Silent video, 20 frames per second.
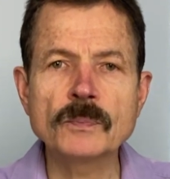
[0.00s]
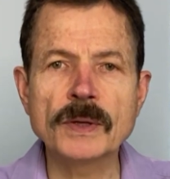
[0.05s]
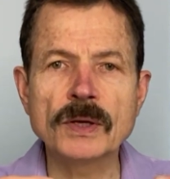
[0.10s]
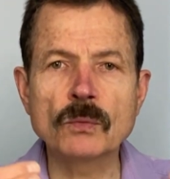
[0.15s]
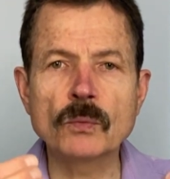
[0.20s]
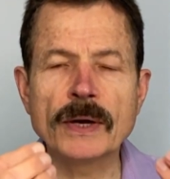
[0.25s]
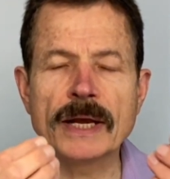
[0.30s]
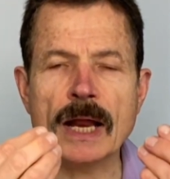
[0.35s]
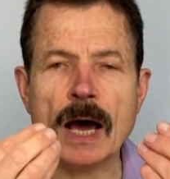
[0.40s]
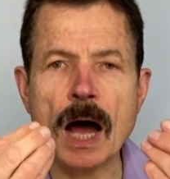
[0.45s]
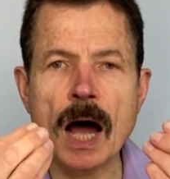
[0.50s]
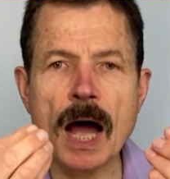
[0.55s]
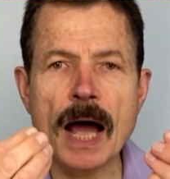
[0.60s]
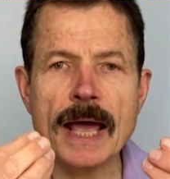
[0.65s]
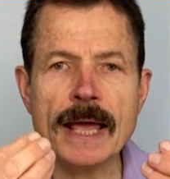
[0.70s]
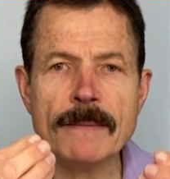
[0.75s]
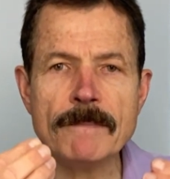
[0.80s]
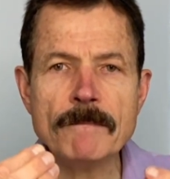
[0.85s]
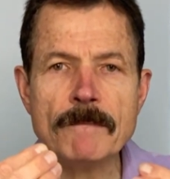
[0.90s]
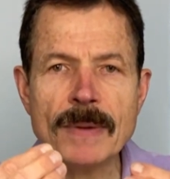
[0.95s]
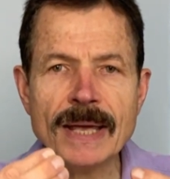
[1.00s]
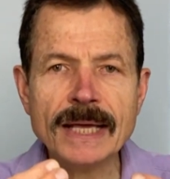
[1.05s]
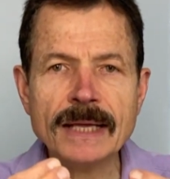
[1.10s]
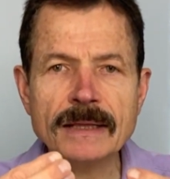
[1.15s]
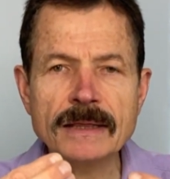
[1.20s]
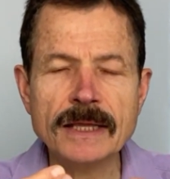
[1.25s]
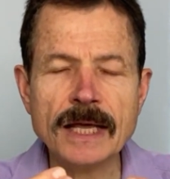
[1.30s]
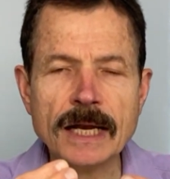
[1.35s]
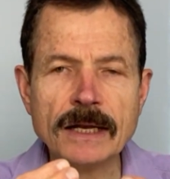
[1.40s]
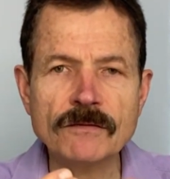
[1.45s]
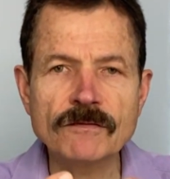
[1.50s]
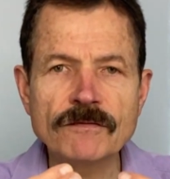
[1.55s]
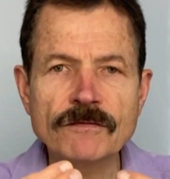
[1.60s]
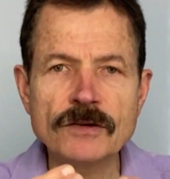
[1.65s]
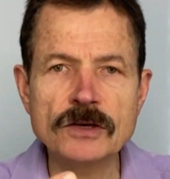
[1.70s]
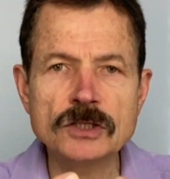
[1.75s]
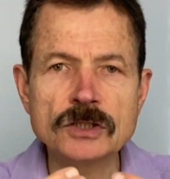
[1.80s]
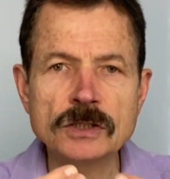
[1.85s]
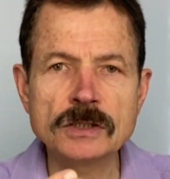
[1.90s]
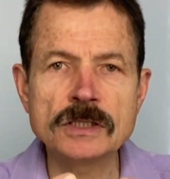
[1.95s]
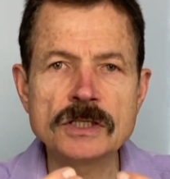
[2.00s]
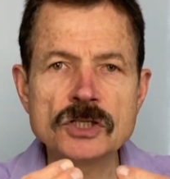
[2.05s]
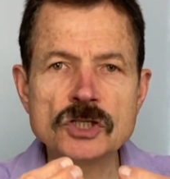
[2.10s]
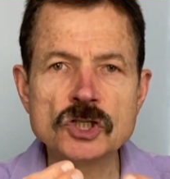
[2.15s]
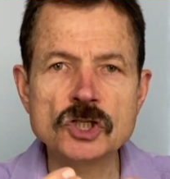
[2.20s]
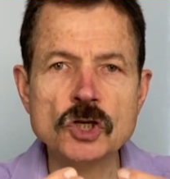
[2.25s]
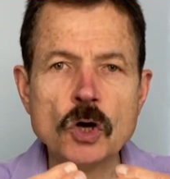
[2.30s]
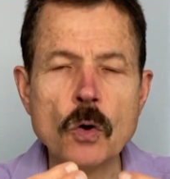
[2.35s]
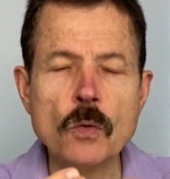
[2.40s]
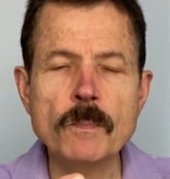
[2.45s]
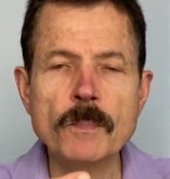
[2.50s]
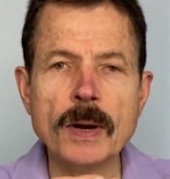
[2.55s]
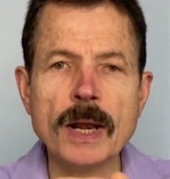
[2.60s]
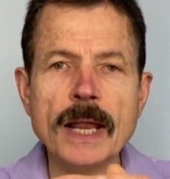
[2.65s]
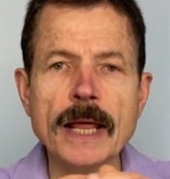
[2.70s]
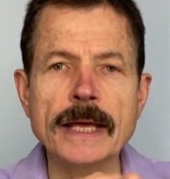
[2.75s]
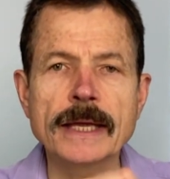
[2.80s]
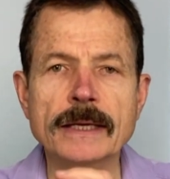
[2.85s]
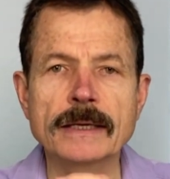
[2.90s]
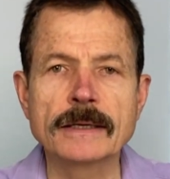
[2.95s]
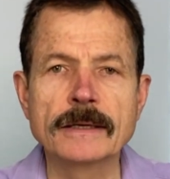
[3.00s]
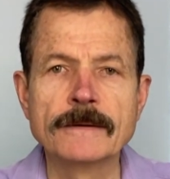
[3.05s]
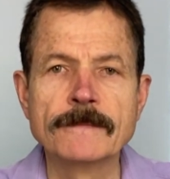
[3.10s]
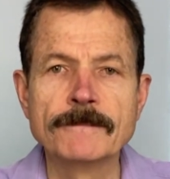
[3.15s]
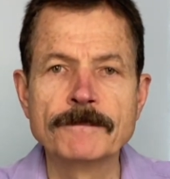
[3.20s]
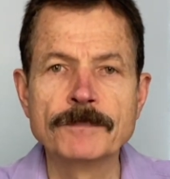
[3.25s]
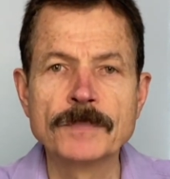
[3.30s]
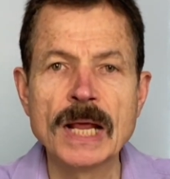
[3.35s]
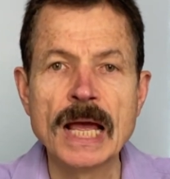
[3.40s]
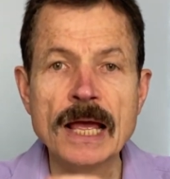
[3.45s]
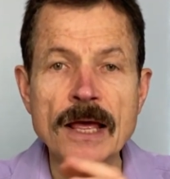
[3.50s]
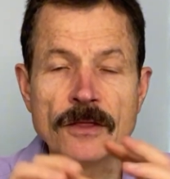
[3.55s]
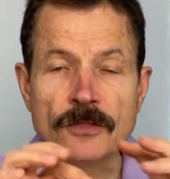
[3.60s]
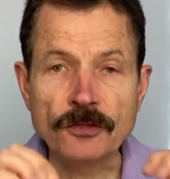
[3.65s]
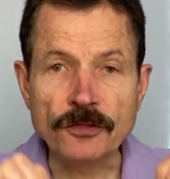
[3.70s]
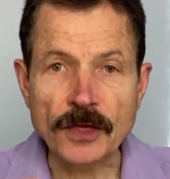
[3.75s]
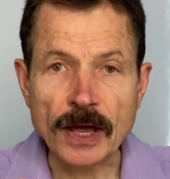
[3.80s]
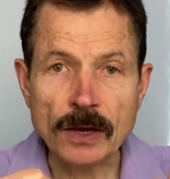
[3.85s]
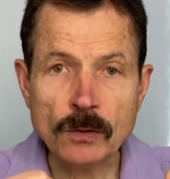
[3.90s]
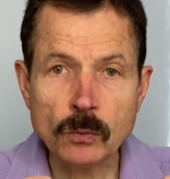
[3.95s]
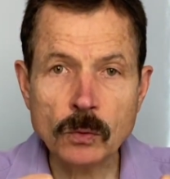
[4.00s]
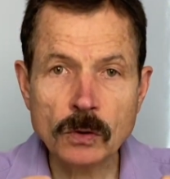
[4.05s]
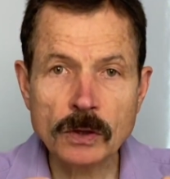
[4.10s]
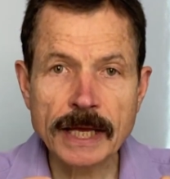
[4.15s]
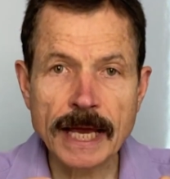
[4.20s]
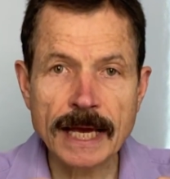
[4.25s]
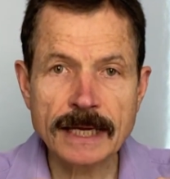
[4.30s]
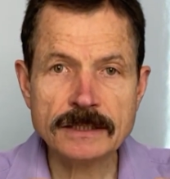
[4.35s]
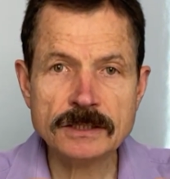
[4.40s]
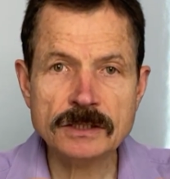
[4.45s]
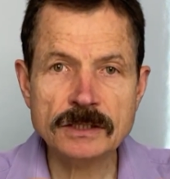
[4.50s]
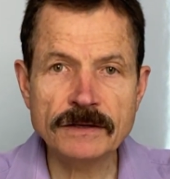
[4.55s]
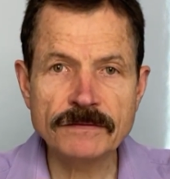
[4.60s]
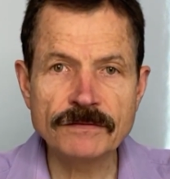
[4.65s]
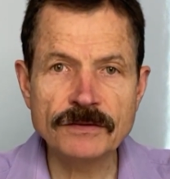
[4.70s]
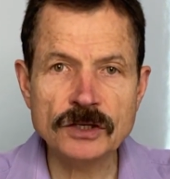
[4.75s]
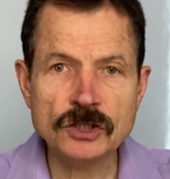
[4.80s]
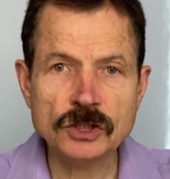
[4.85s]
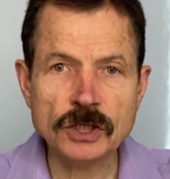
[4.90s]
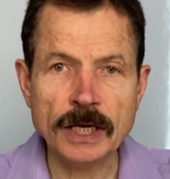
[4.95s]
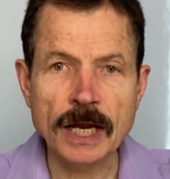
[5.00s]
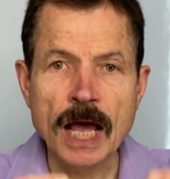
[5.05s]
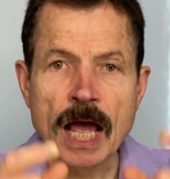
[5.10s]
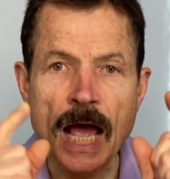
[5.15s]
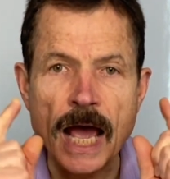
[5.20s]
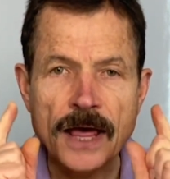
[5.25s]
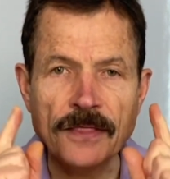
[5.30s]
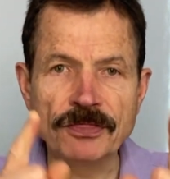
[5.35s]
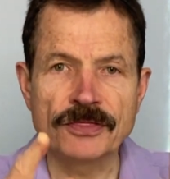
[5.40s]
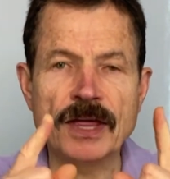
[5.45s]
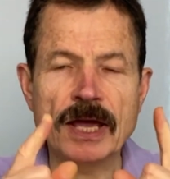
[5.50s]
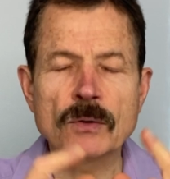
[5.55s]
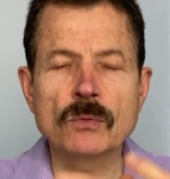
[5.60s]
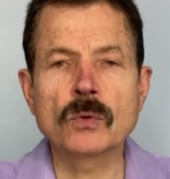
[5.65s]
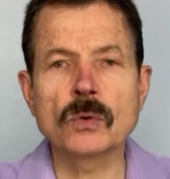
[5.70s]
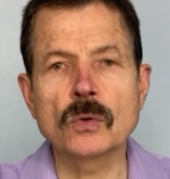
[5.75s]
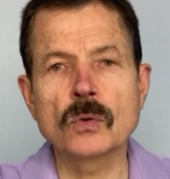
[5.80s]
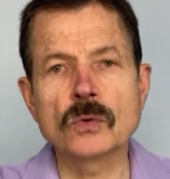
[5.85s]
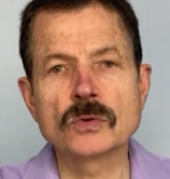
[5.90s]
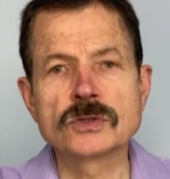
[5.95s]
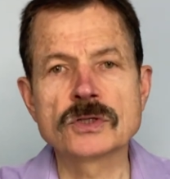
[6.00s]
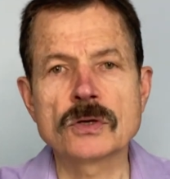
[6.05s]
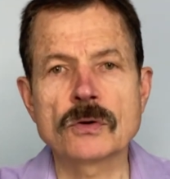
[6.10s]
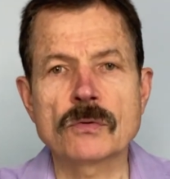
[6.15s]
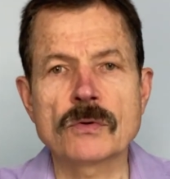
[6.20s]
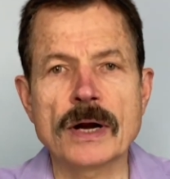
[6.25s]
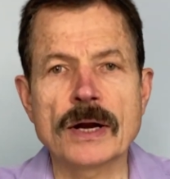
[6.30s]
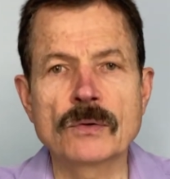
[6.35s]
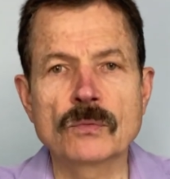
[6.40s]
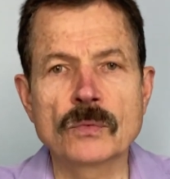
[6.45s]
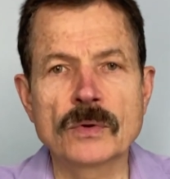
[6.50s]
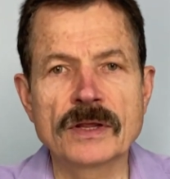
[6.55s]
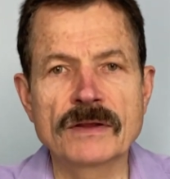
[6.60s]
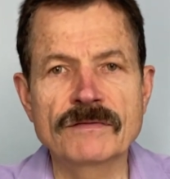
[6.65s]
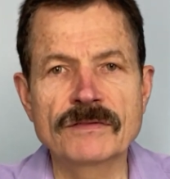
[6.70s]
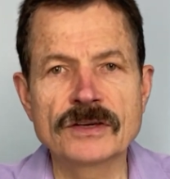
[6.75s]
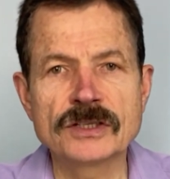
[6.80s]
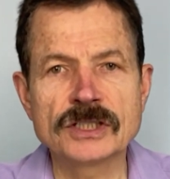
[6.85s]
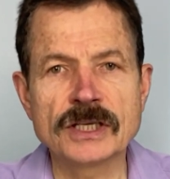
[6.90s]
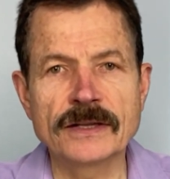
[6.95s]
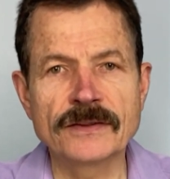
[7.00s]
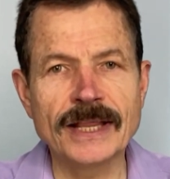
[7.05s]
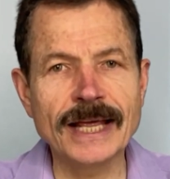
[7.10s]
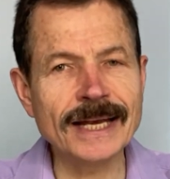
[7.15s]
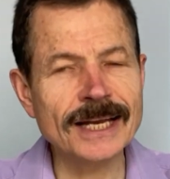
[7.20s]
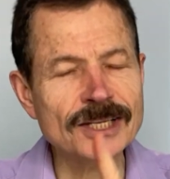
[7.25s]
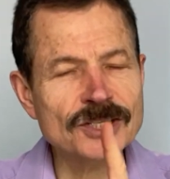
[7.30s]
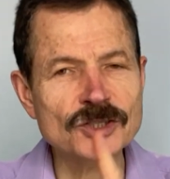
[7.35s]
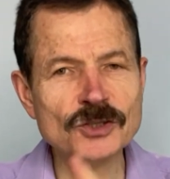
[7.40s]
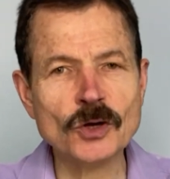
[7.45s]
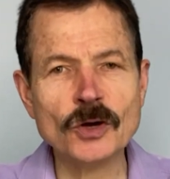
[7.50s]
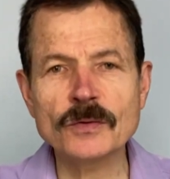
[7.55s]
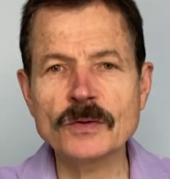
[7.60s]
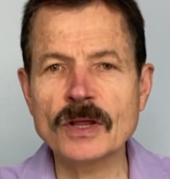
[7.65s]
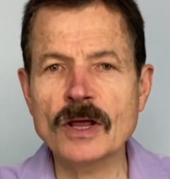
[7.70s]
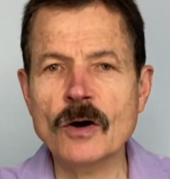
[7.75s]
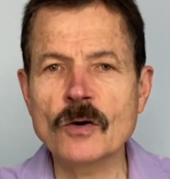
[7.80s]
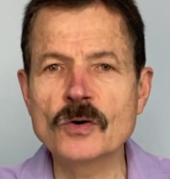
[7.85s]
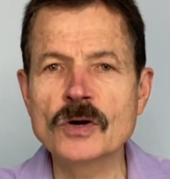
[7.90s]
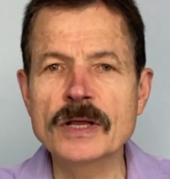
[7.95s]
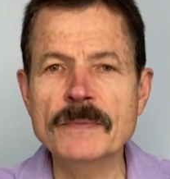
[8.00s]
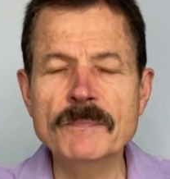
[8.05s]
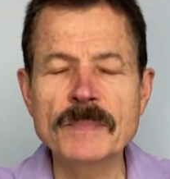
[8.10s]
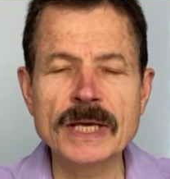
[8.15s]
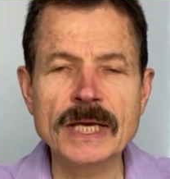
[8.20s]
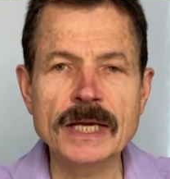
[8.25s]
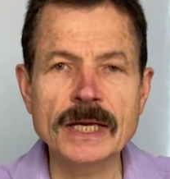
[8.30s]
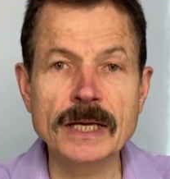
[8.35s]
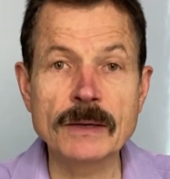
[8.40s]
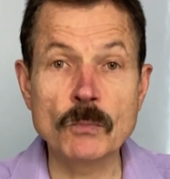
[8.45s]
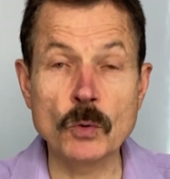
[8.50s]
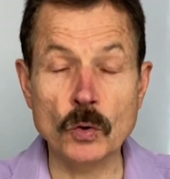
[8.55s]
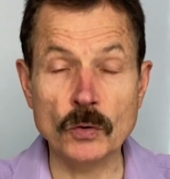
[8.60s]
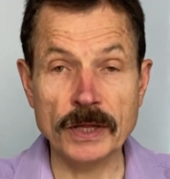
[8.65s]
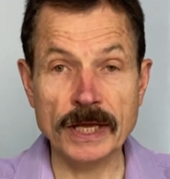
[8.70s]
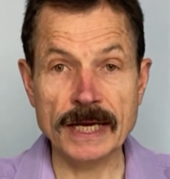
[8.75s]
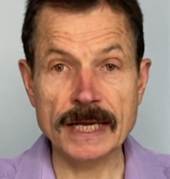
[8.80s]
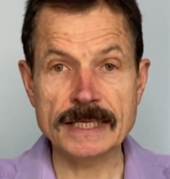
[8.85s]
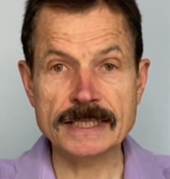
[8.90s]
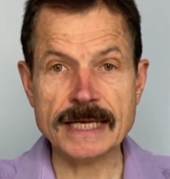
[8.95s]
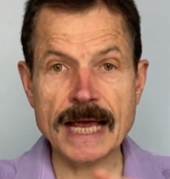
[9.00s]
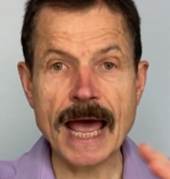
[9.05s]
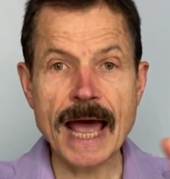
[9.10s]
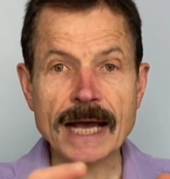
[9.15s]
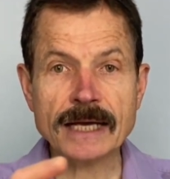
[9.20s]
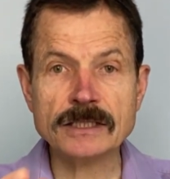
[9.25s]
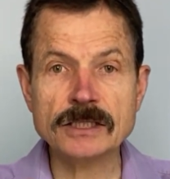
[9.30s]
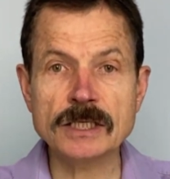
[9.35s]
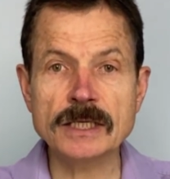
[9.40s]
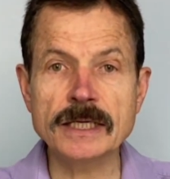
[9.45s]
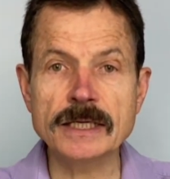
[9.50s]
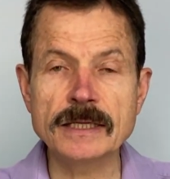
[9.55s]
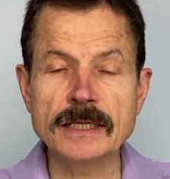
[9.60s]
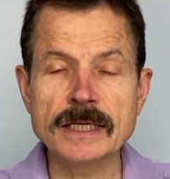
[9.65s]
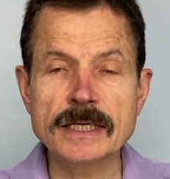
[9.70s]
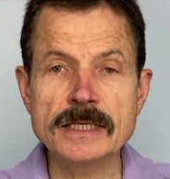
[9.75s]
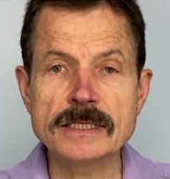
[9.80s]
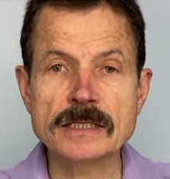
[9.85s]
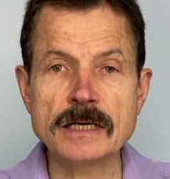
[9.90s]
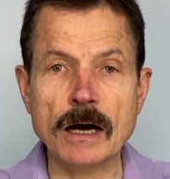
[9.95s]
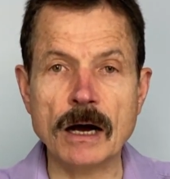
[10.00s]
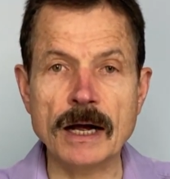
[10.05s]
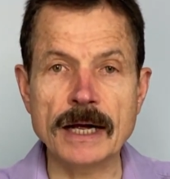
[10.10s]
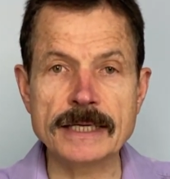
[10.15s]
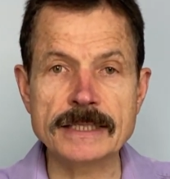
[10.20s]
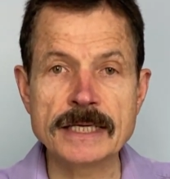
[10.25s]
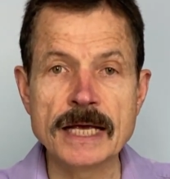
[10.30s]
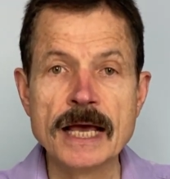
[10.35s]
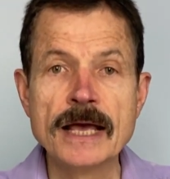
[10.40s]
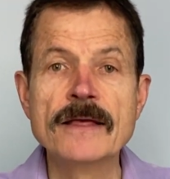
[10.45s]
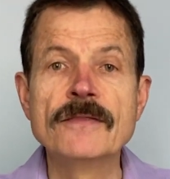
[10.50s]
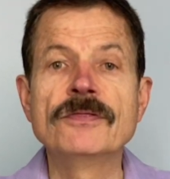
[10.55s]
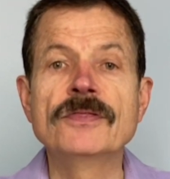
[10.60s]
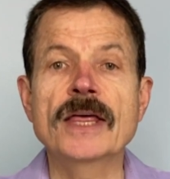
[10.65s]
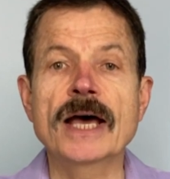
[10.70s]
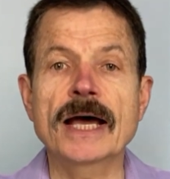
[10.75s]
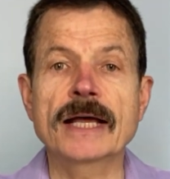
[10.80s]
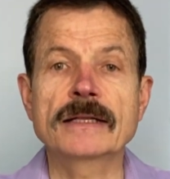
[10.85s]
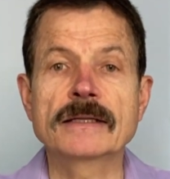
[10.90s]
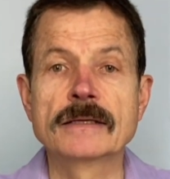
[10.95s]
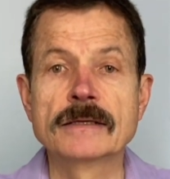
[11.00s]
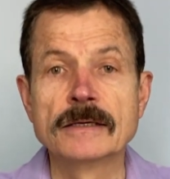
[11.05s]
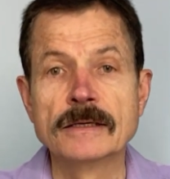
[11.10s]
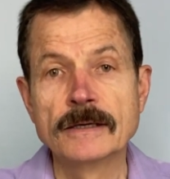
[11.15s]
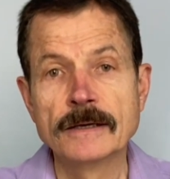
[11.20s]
me, when I make that vision so plain, they will catch the vision and they will also run with the vision. Then it's not only me anymore. Then it's actually these guys that